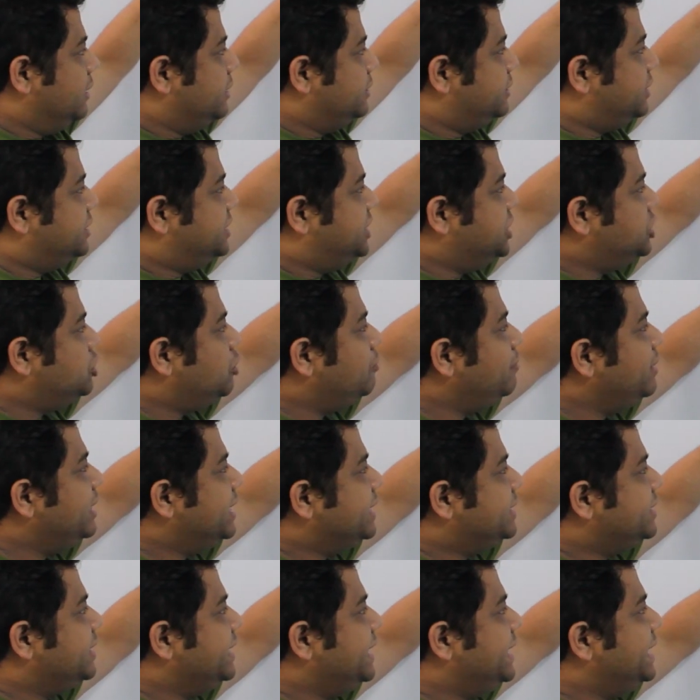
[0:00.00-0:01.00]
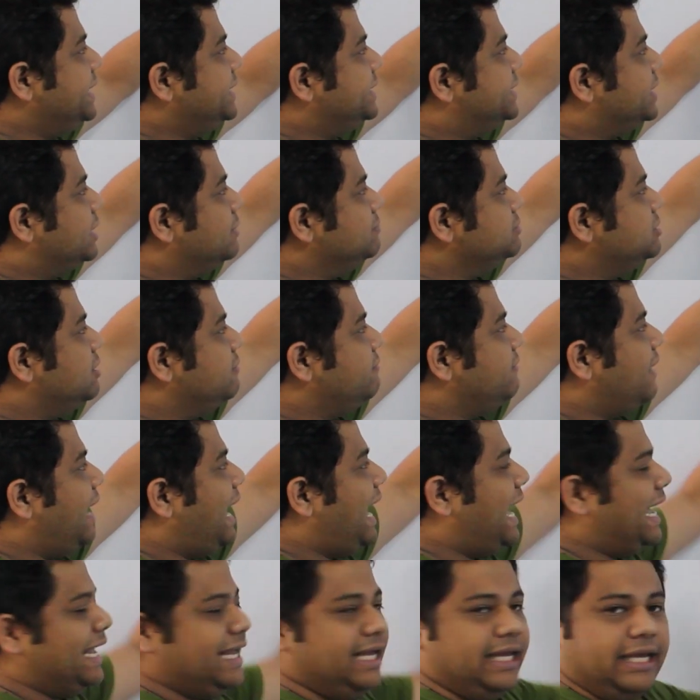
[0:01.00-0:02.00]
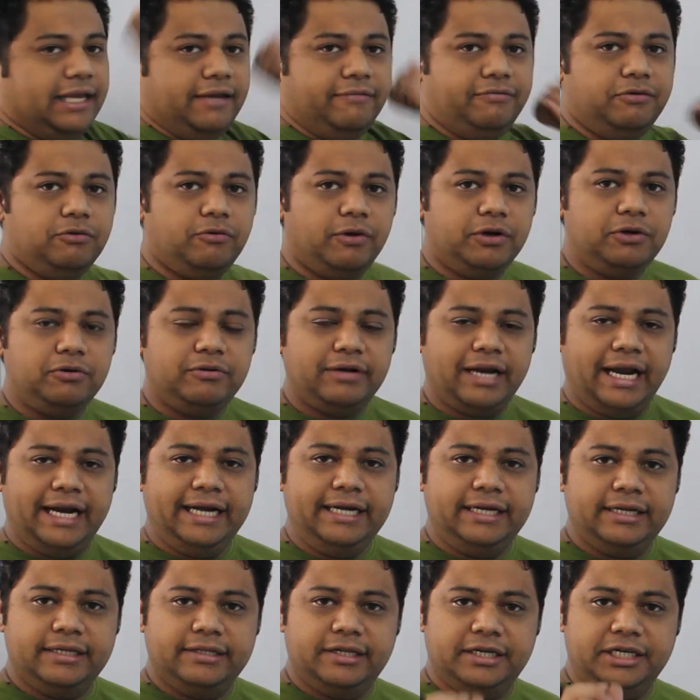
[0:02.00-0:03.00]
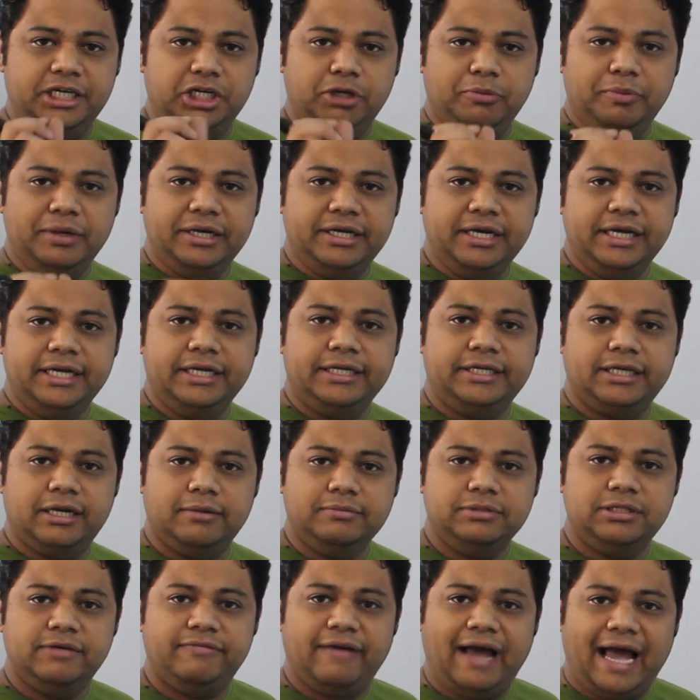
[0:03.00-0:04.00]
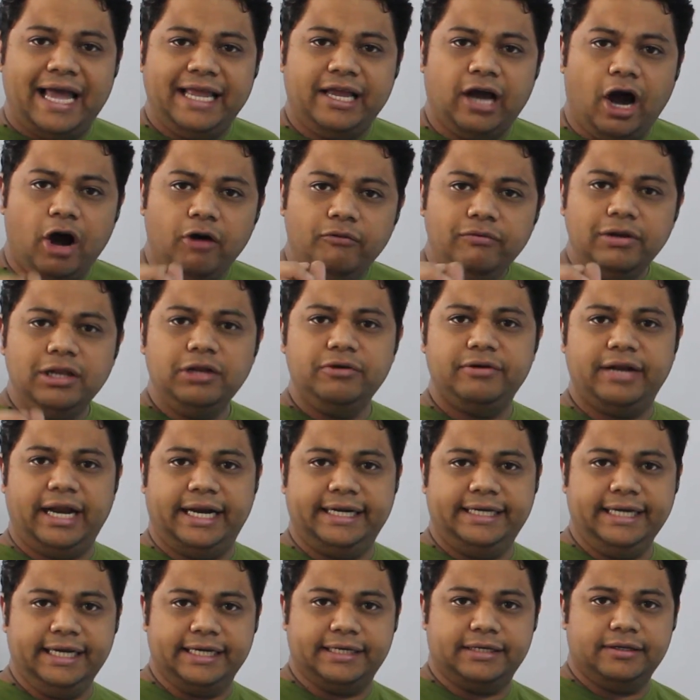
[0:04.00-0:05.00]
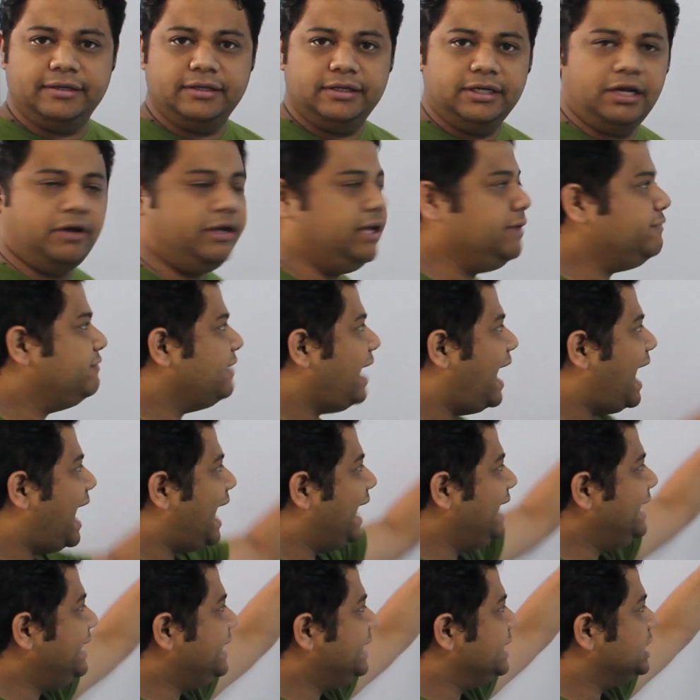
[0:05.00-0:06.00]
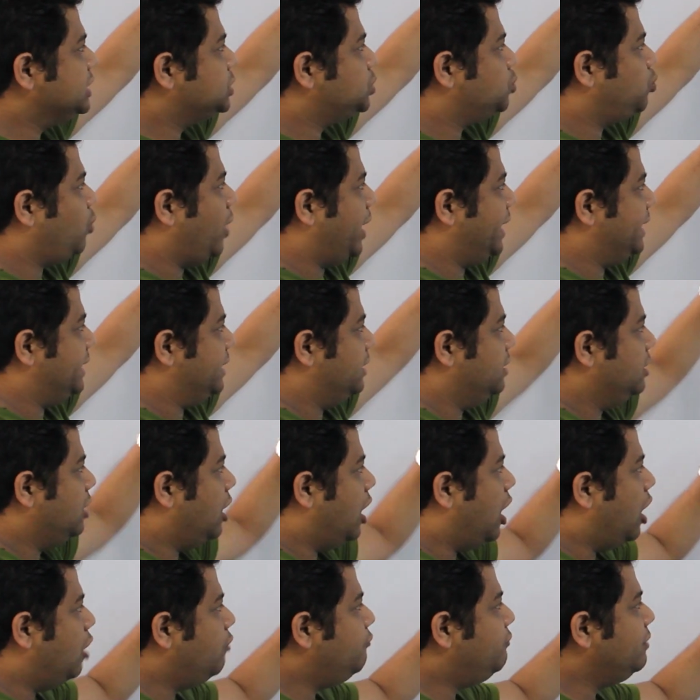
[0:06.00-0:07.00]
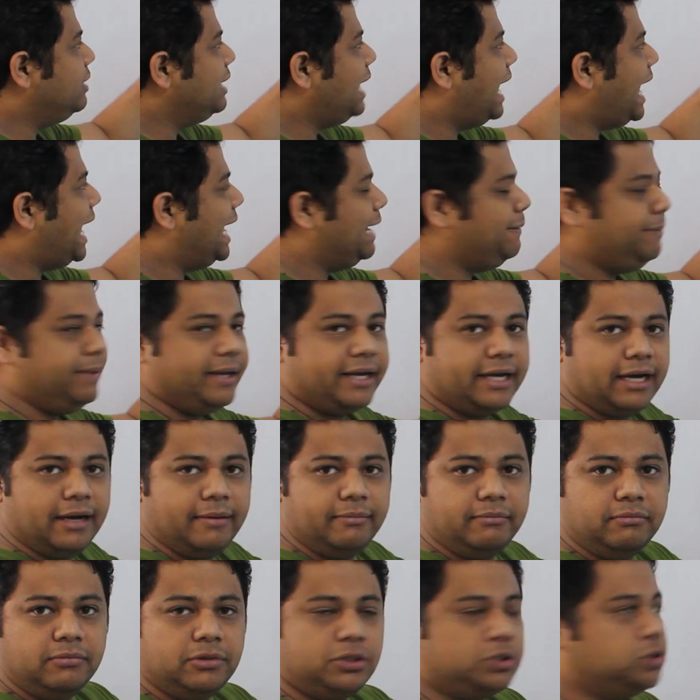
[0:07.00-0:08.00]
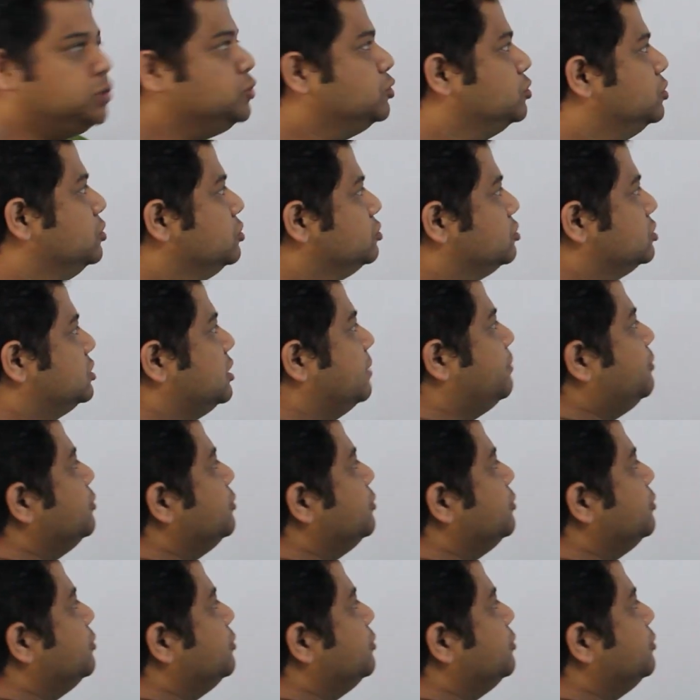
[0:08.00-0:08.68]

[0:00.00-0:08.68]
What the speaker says: The denominator in terms of I, if you want to write the denominator in terms of I, how will you write it? Now if I is 1, how will I become 2? So